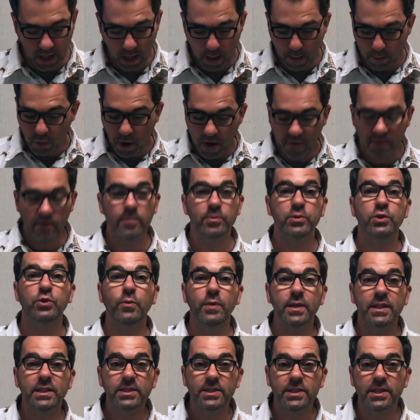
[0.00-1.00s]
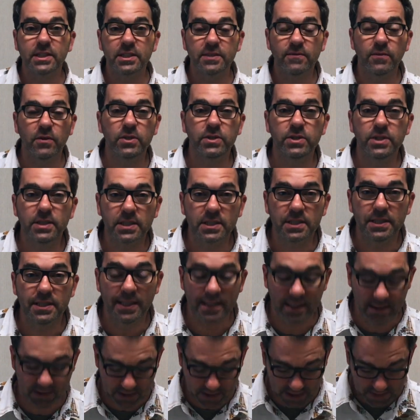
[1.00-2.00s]
Proverbs 26, verse
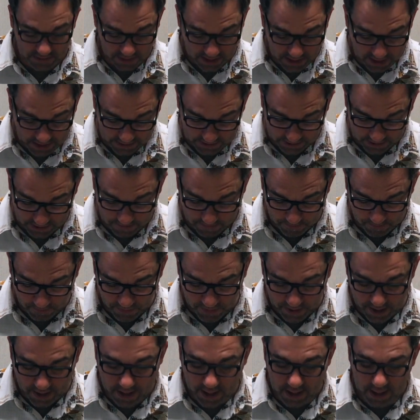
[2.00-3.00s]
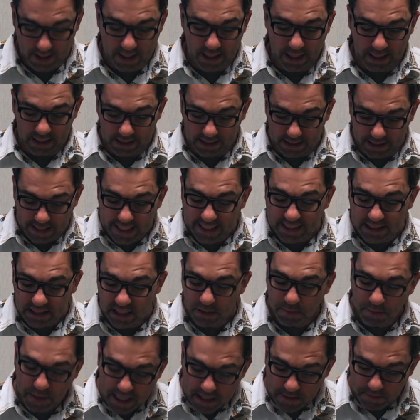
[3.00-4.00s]
16 says this. Lazy
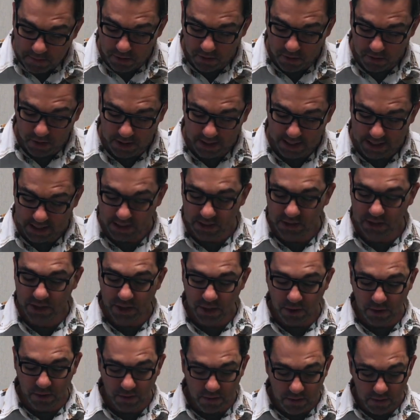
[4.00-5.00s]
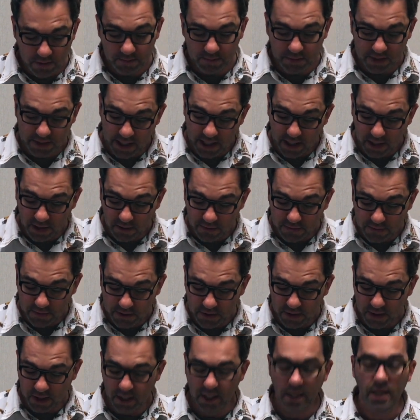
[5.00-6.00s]
people consider
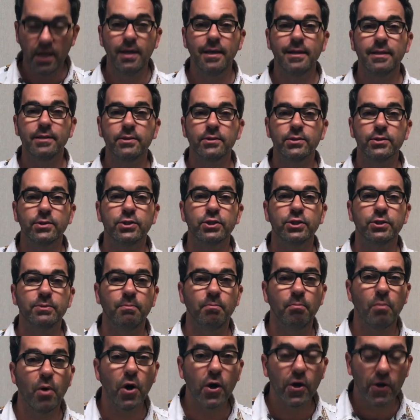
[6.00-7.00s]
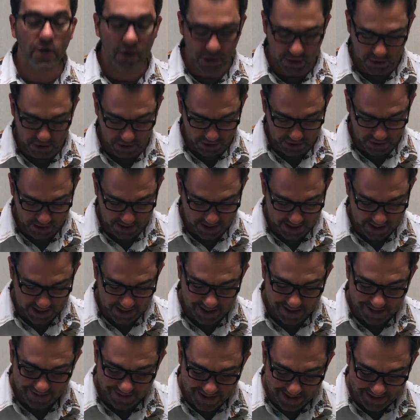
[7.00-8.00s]
themselves smarter
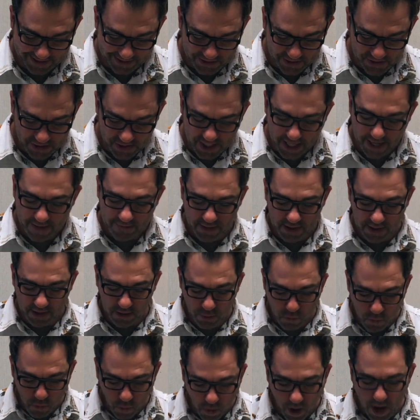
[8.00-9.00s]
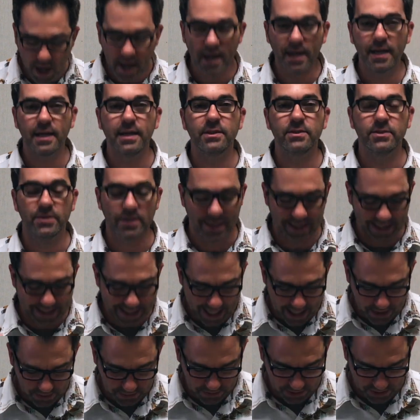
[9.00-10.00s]
than seven wise
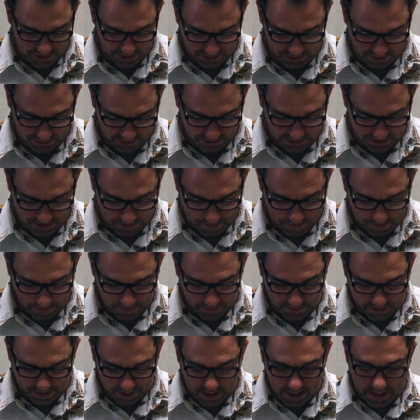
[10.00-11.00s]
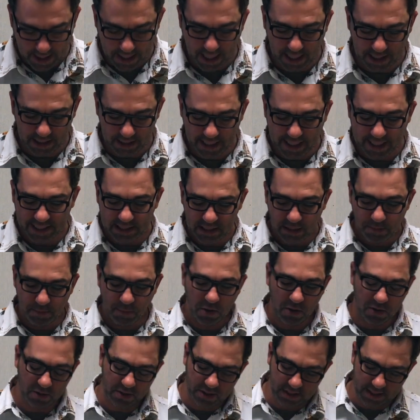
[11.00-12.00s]
counselors. A lazy
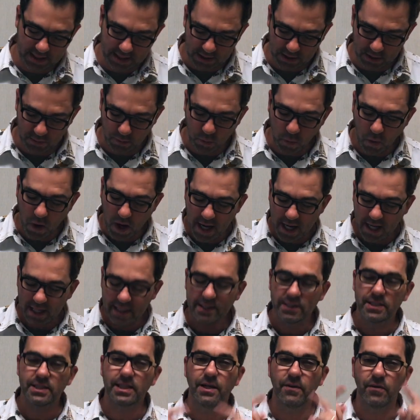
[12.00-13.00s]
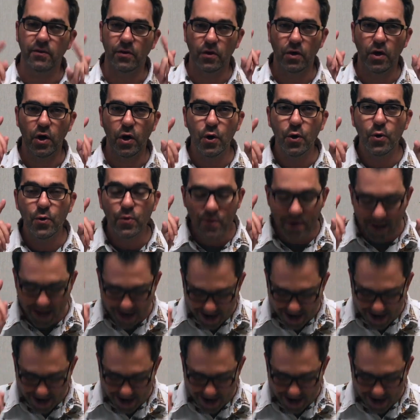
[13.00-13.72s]
person is wise in their own